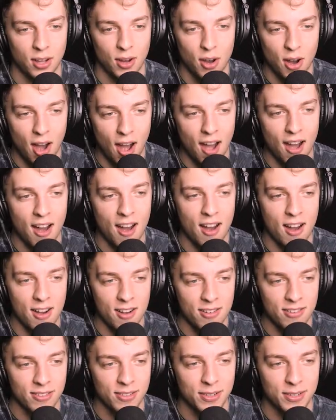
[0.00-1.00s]

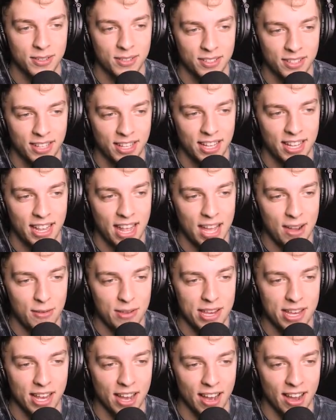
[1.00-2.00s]
Oh! There
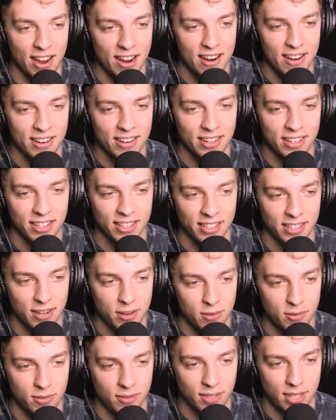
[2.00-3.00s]
we go.
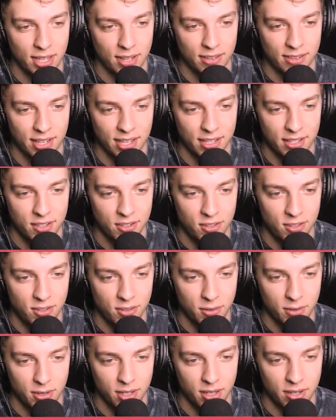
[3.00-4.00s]
Oh, hang on a second. Did you
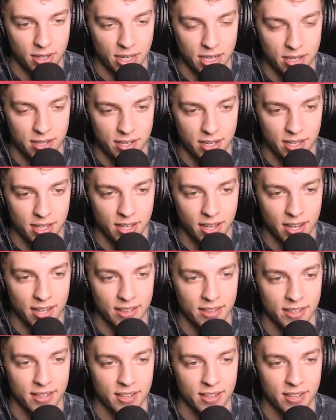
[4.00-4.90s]
do one? Okay, you did. Nice.